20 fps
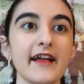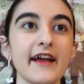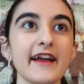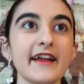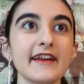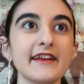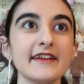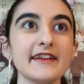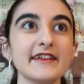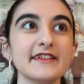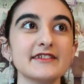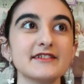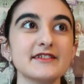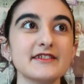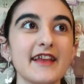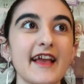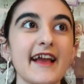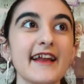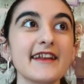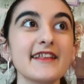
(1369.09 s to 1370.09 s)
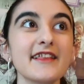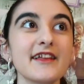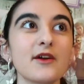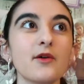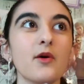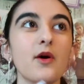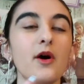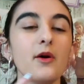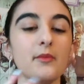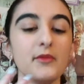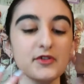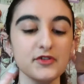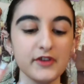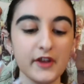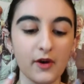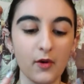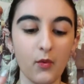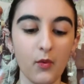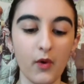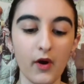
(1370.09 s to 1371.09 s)
and it's kind of like almost
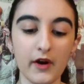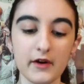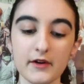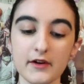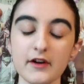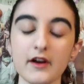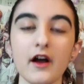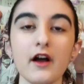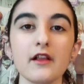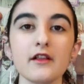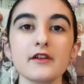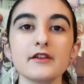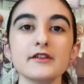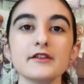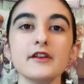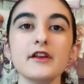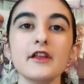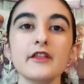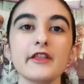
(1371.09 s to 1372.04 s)
like watercolor,